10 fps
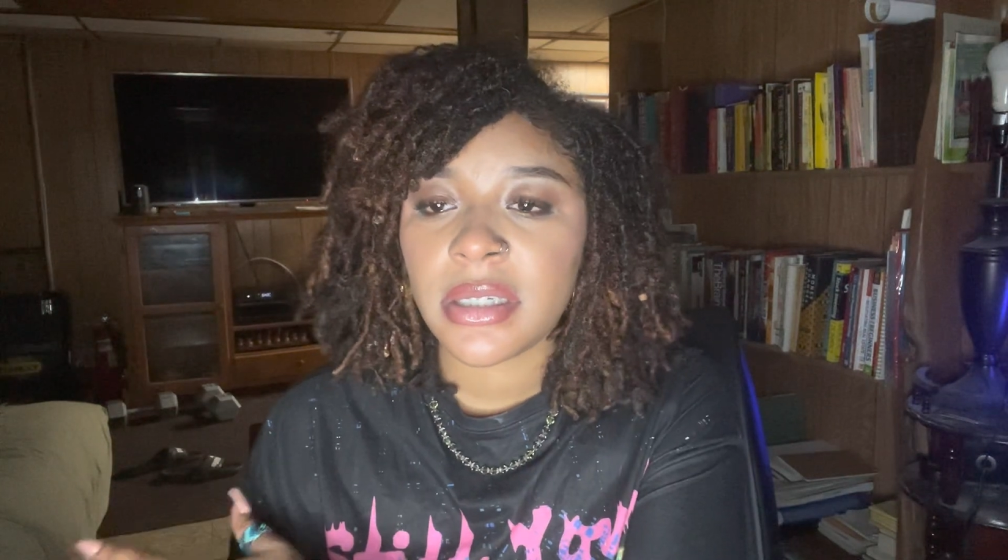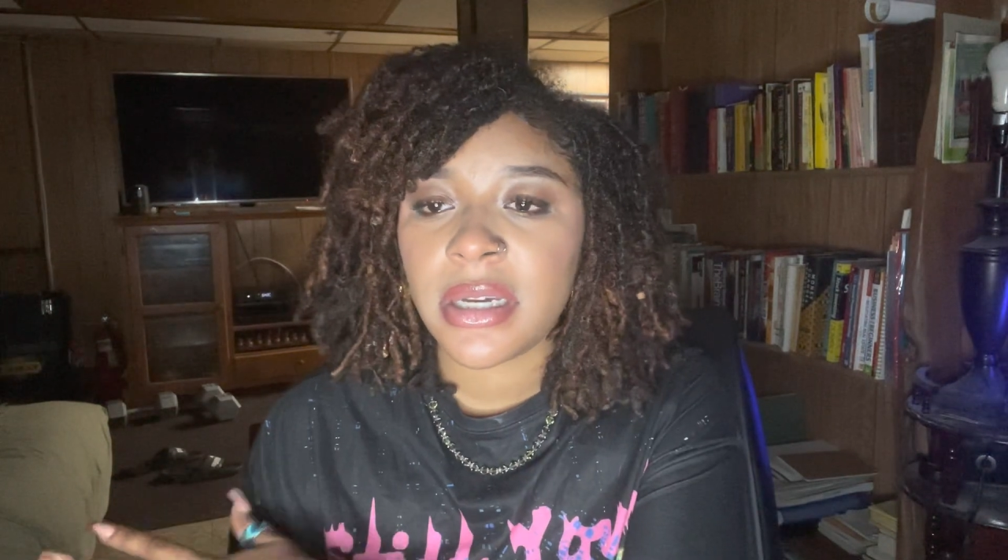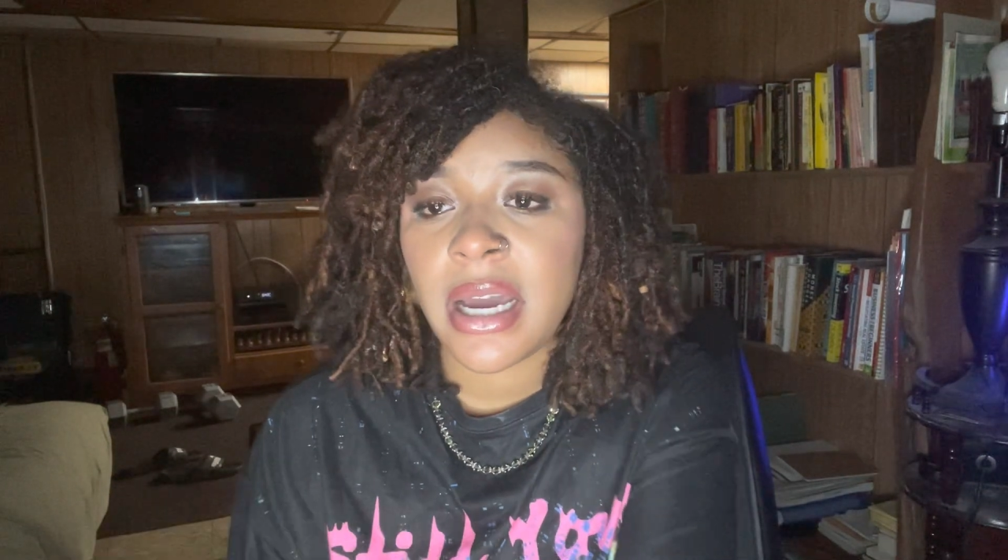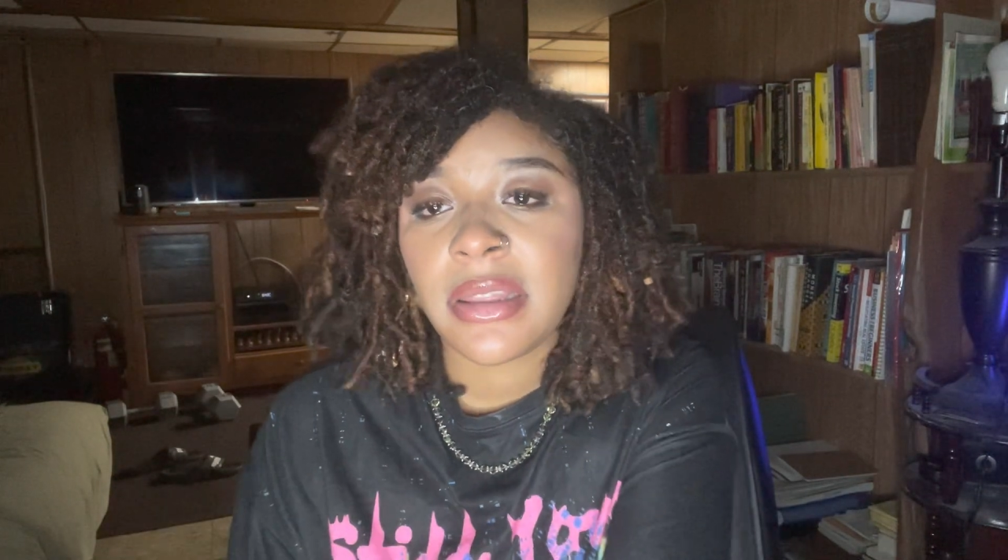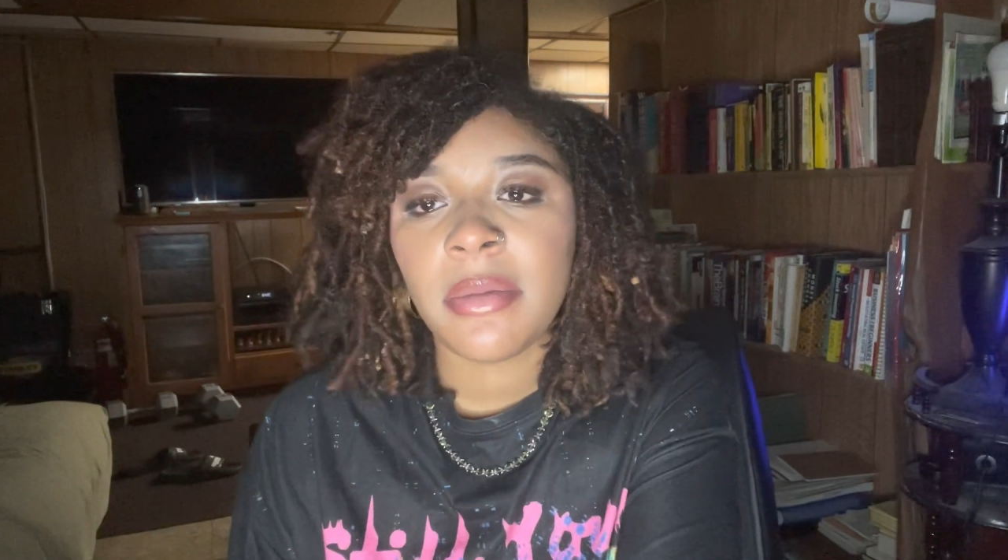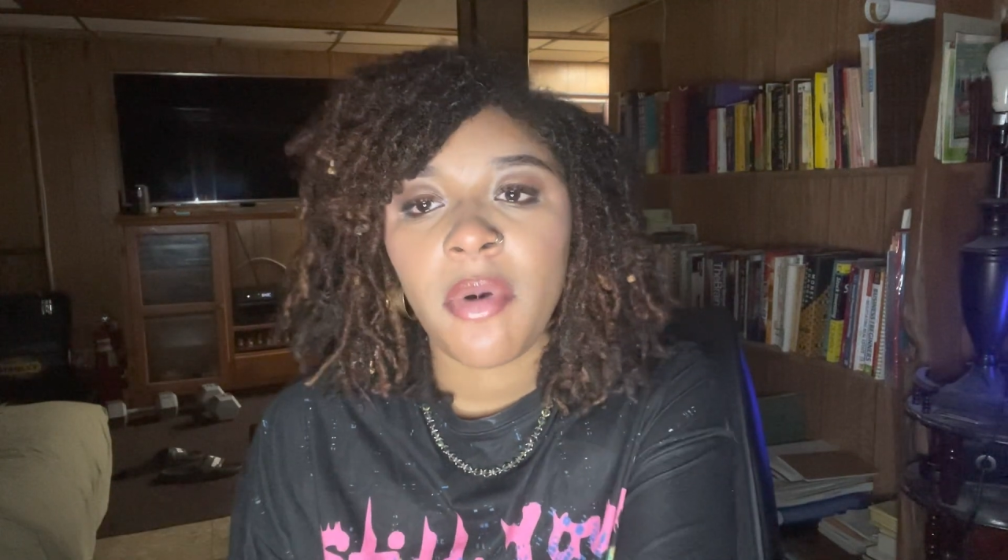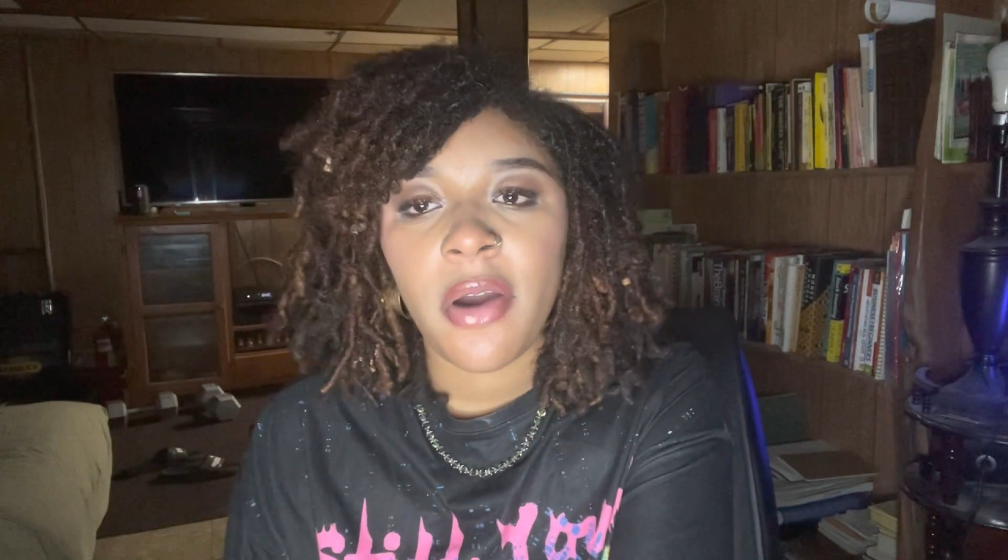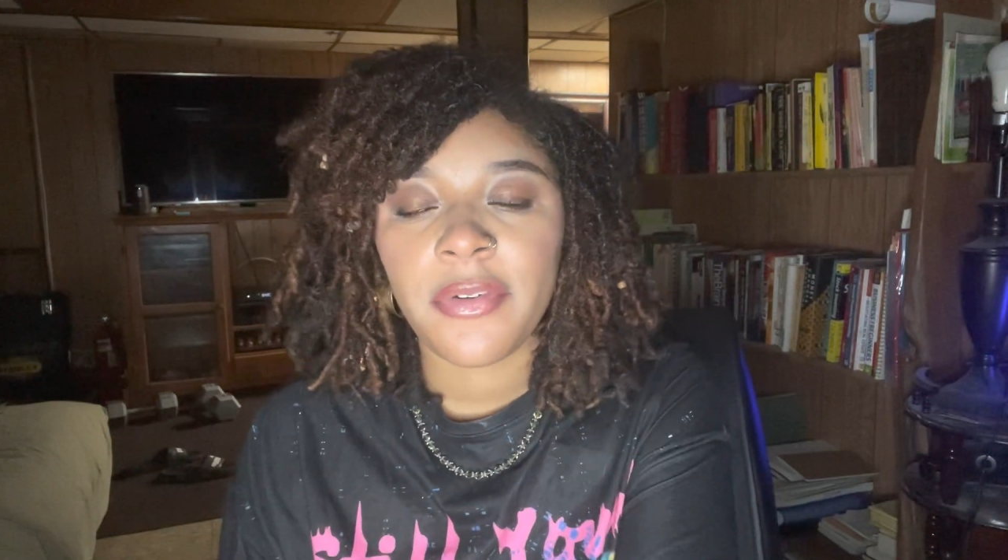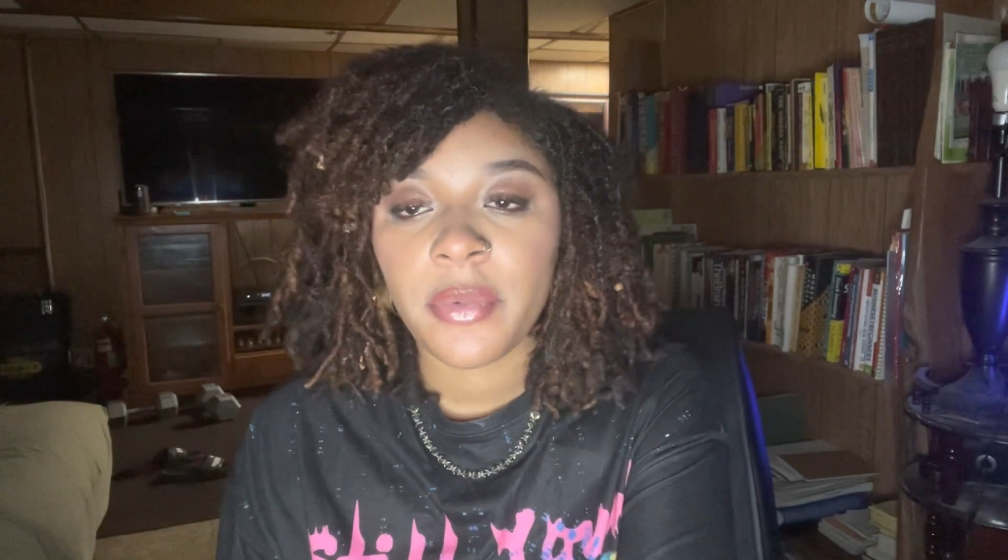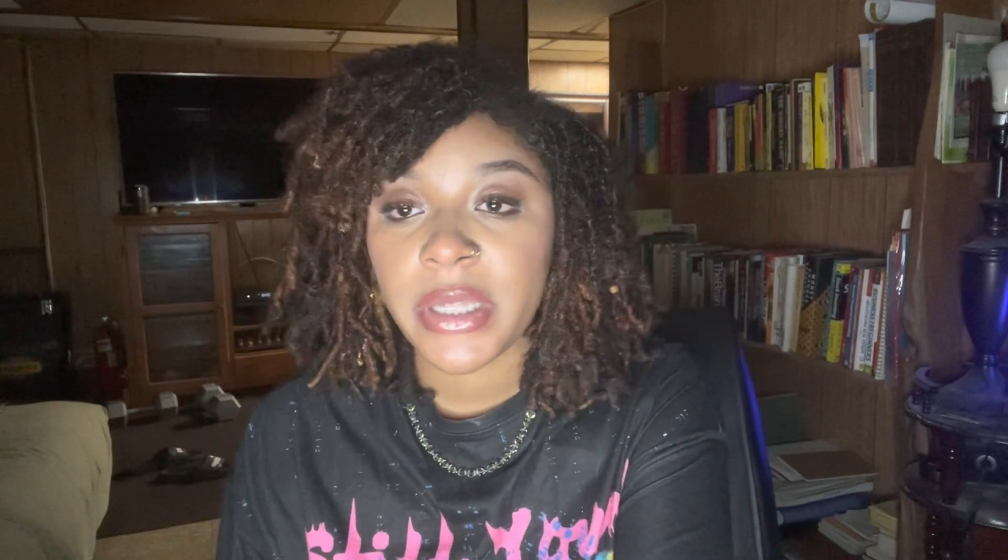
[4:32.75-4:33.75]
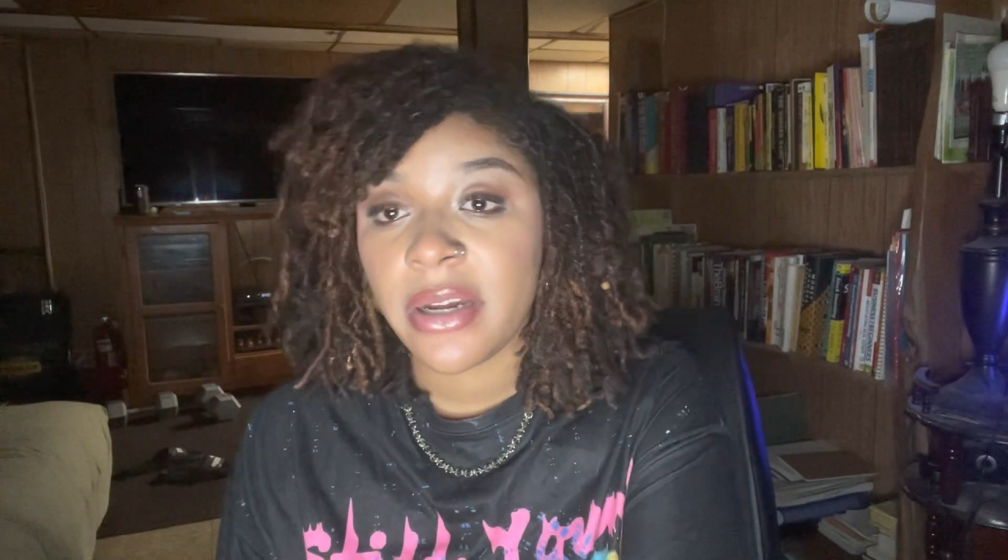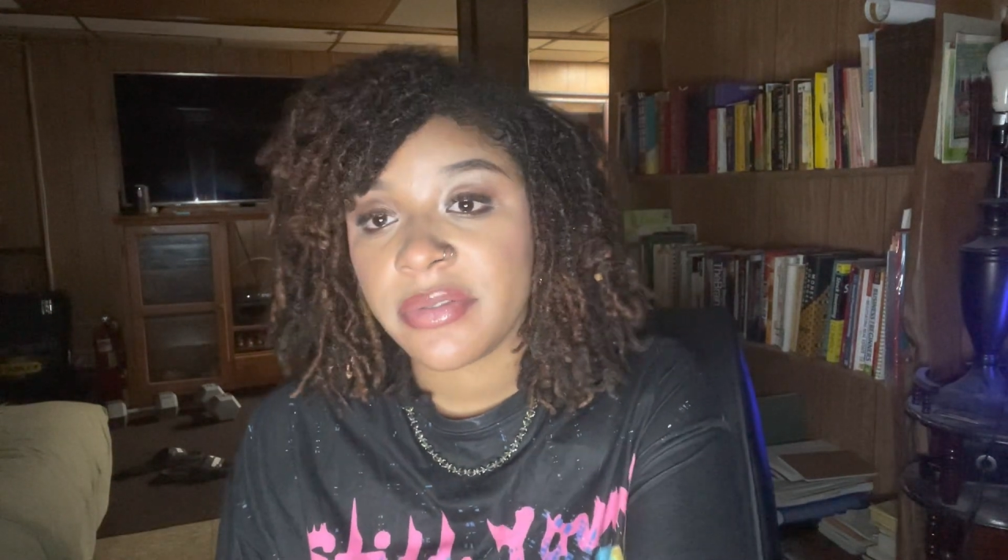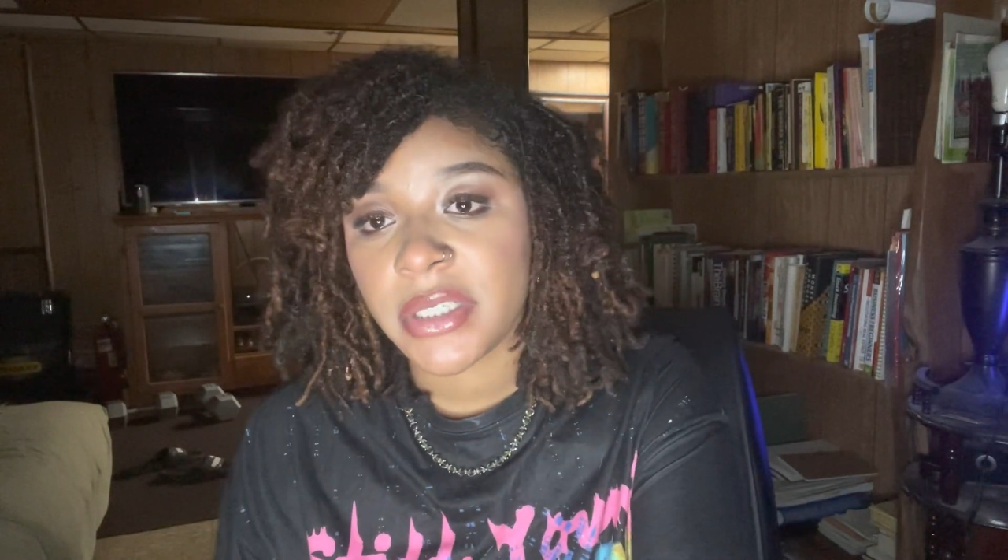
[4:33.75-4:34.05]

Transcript: cut them off or whatever.